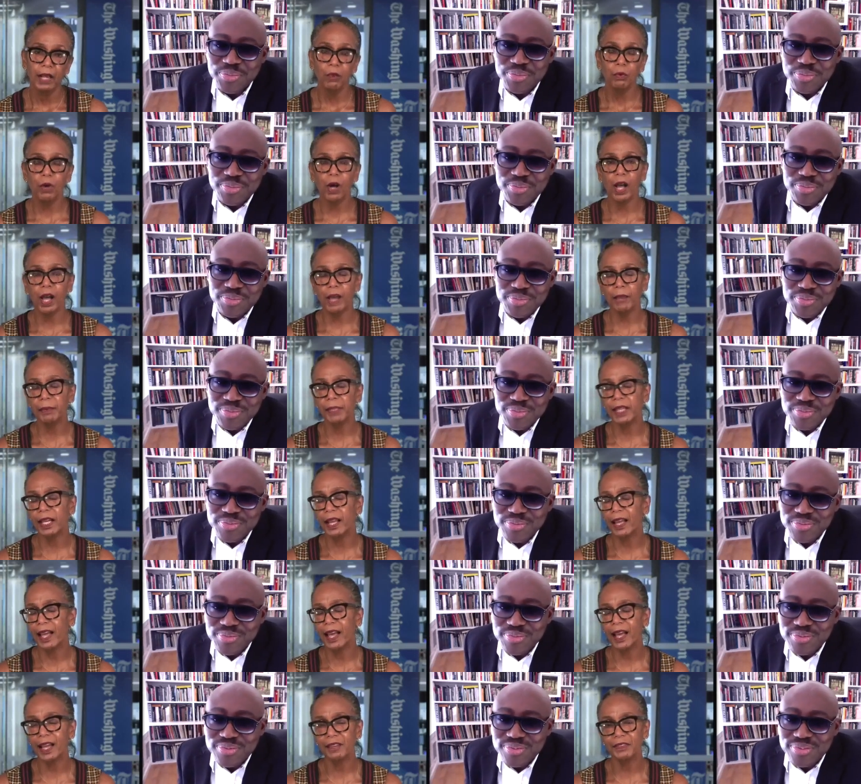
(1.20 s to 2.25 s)
Speaker 1: Well, I mean, I
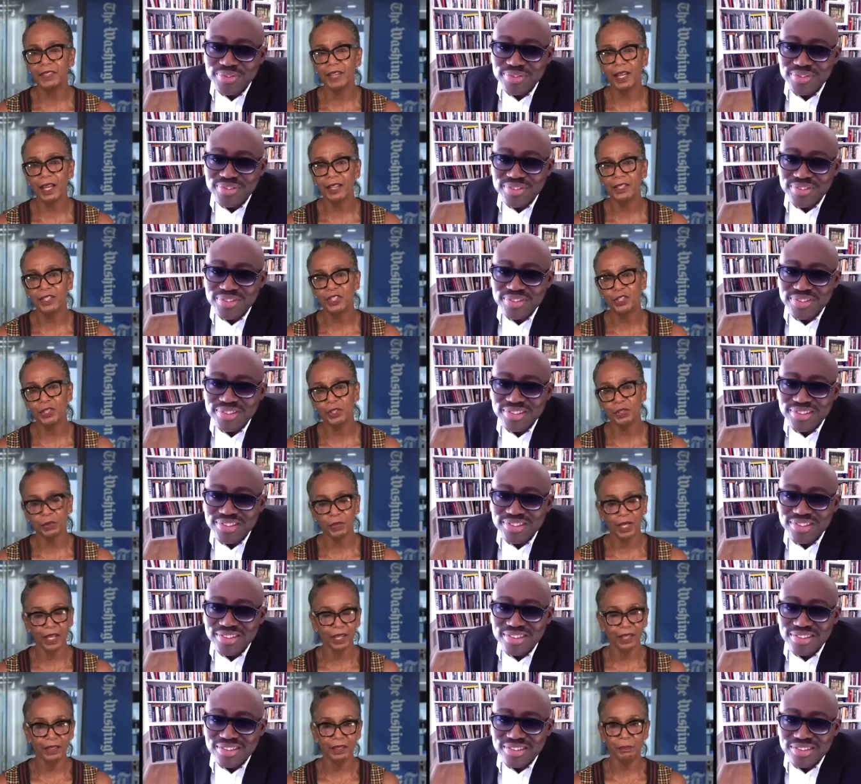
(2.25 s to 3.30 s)
have to ask you
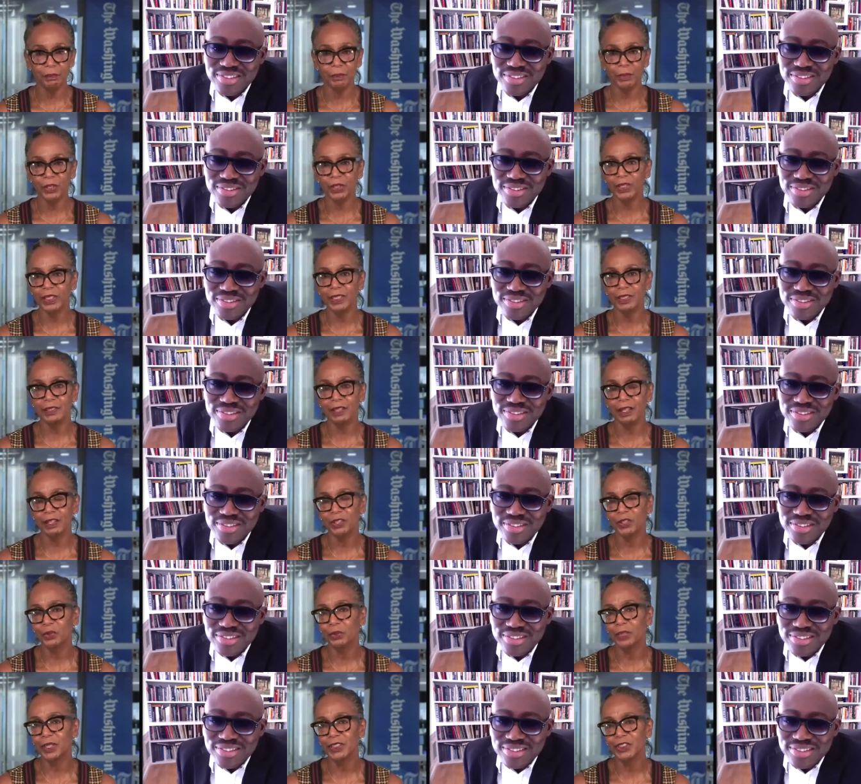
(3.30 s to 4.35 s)
uh, the million dollar
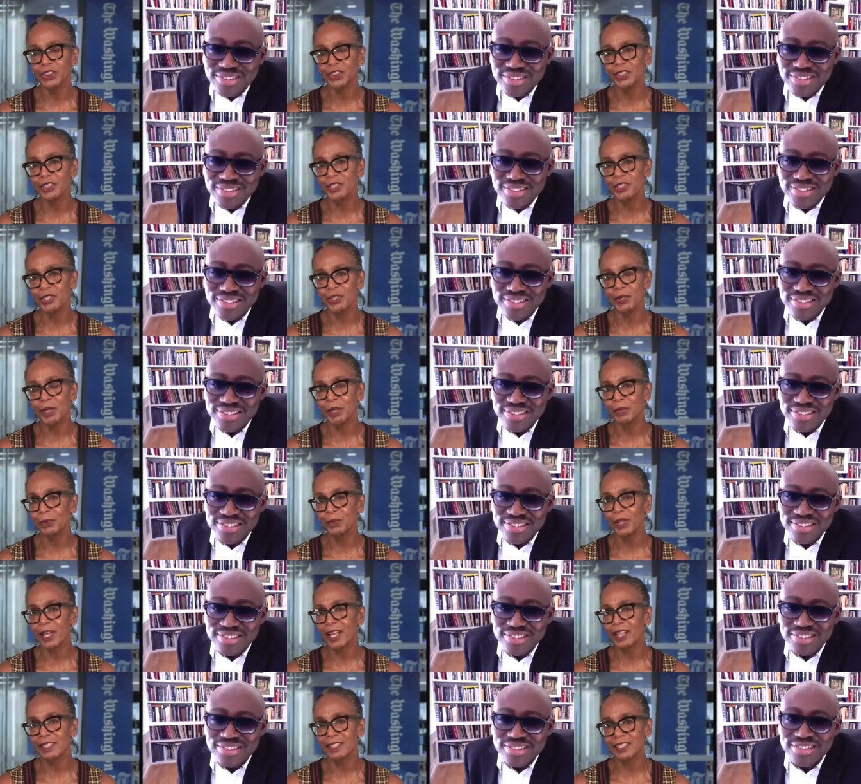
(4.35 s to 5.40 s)
question, so I will
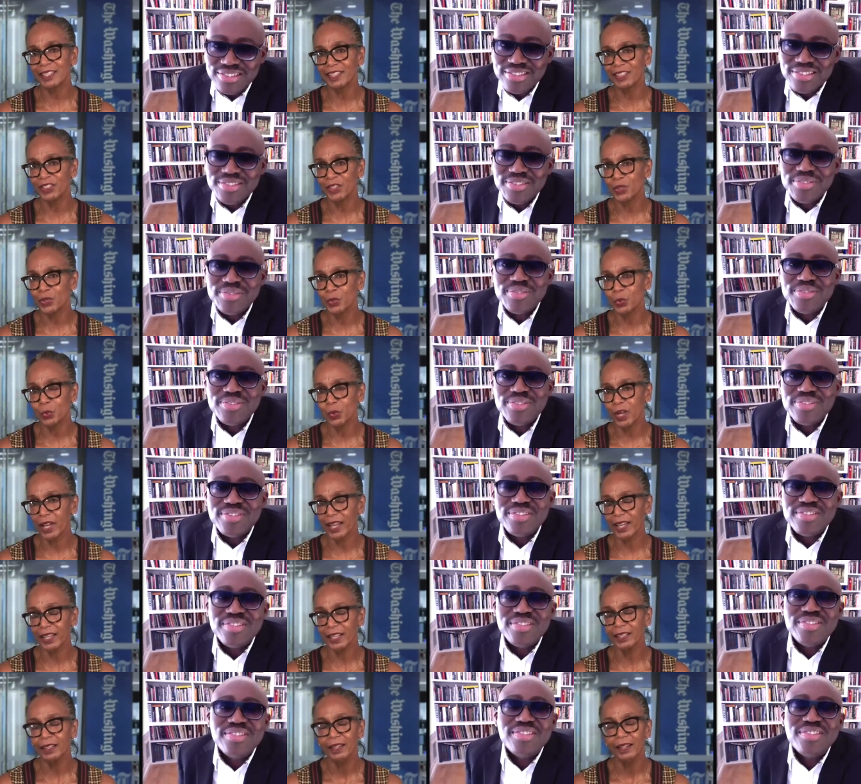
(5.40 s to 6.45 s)
ask it this
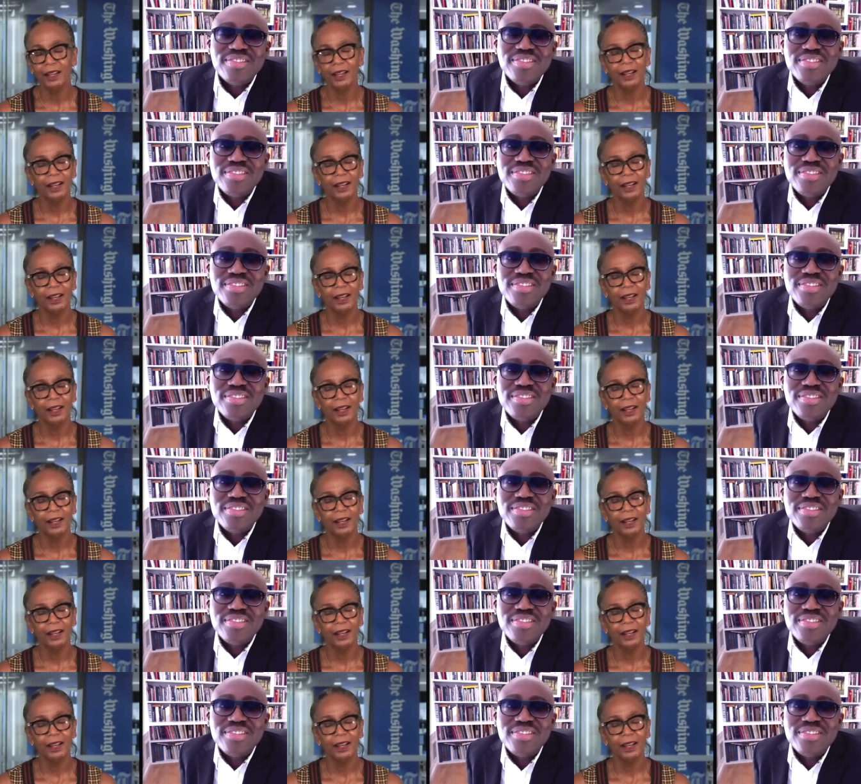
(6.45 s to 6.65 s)
way.